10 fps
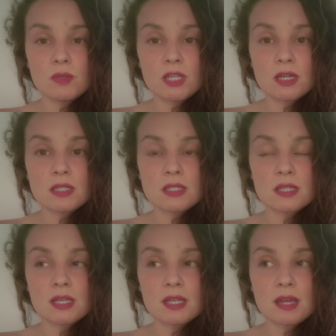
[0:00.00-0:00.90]
because
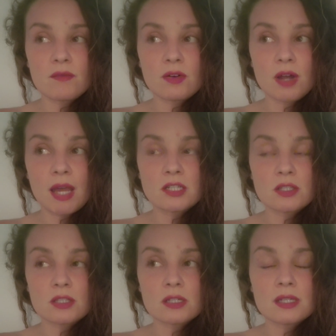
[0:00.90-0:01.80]
I
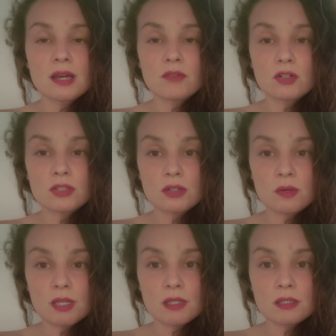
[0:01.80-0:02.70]
just could never do
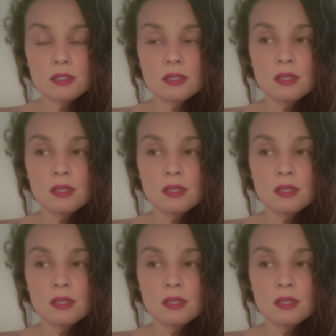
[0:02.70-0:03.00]
it.